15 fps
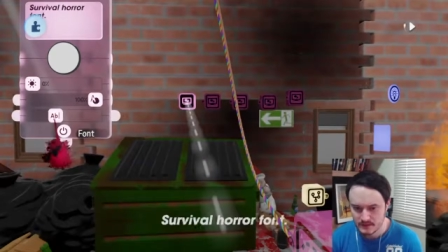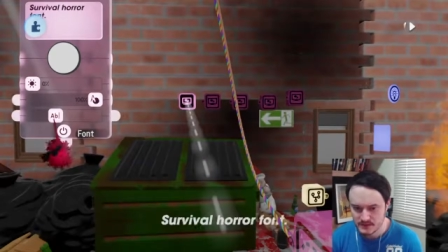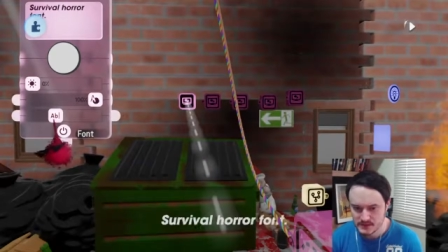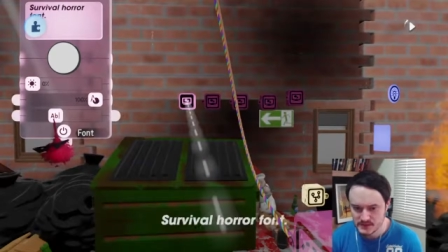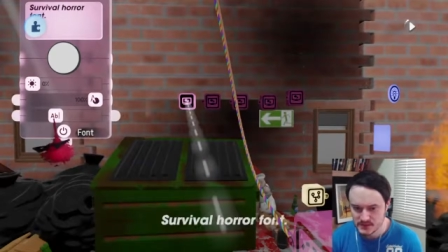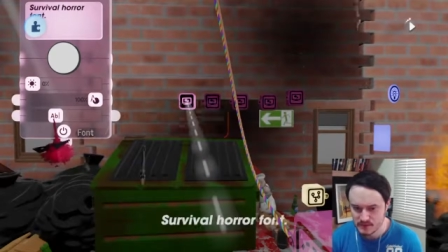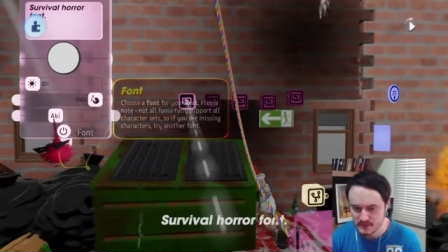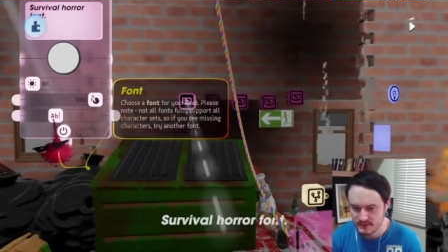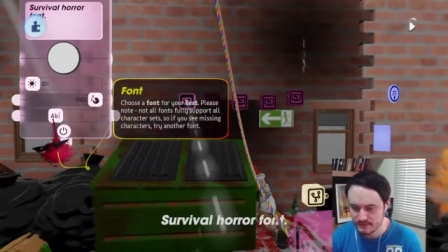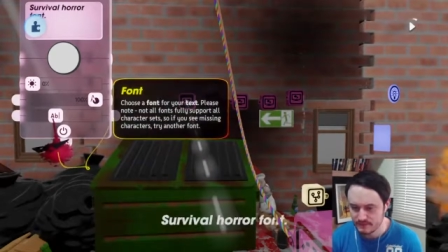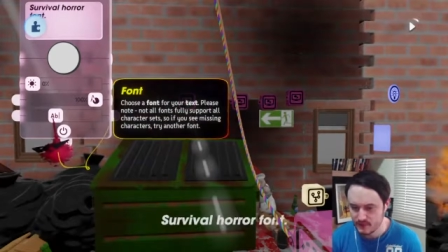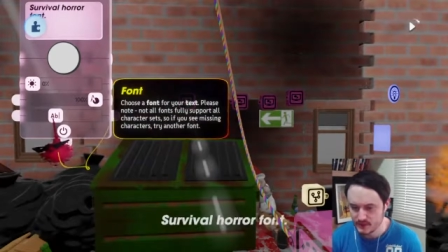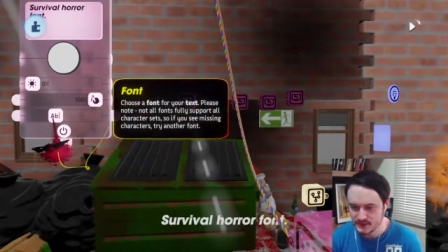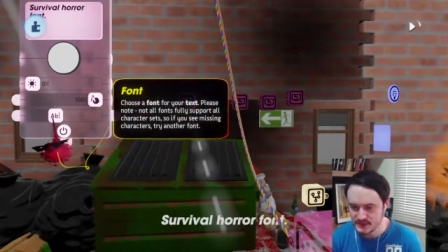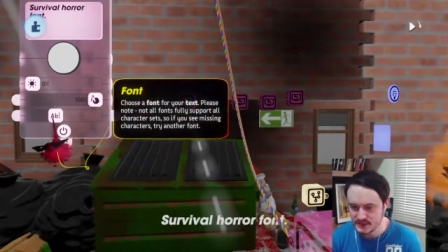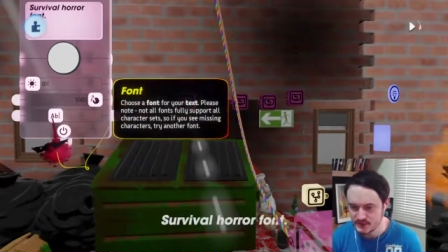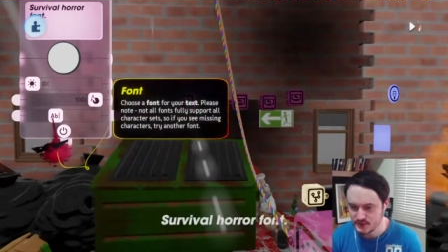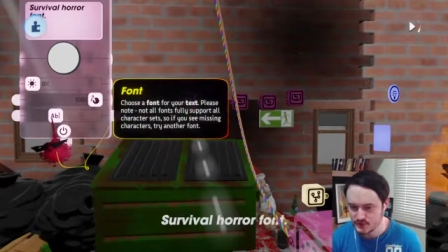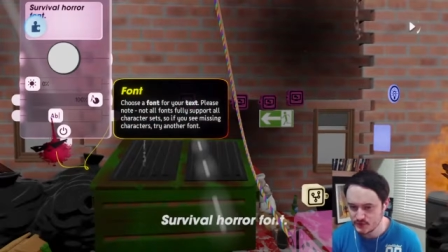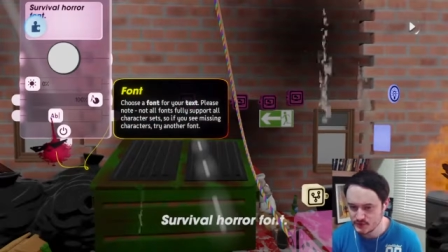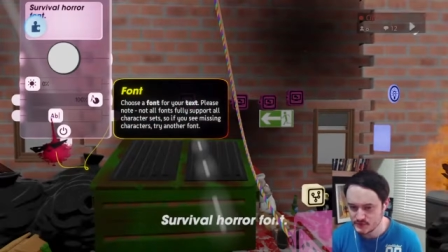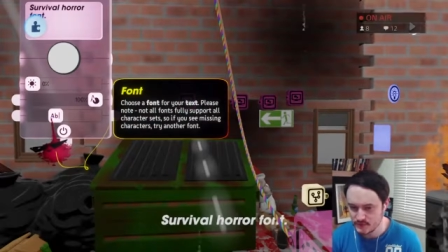So many fonts to
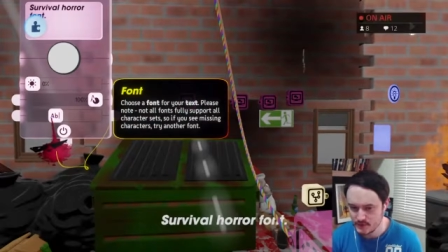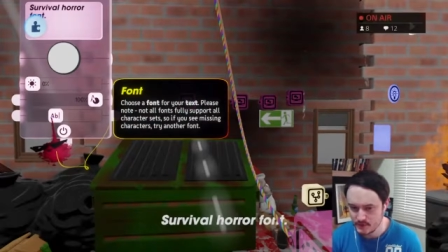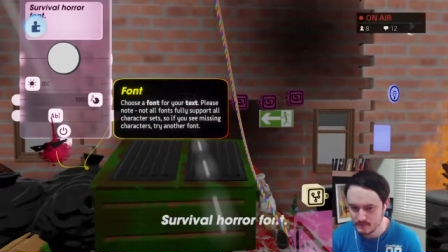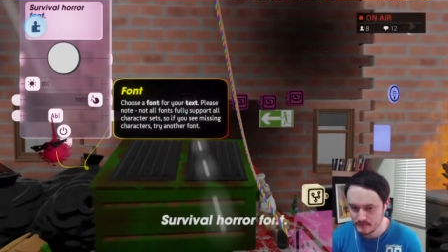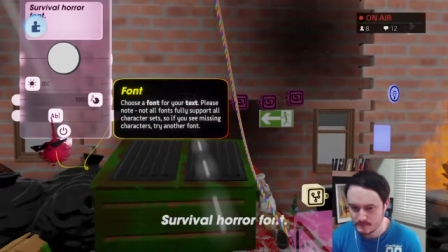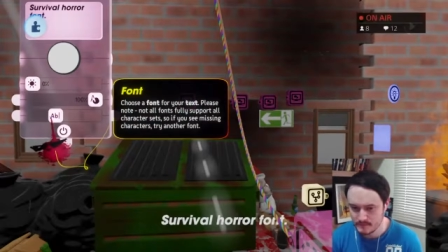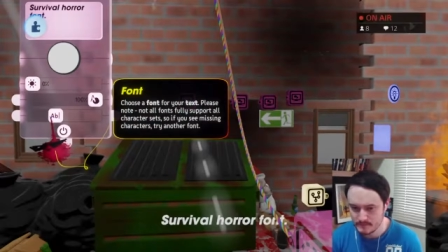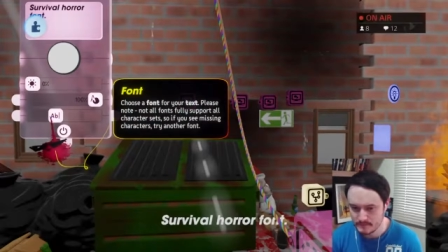choose from.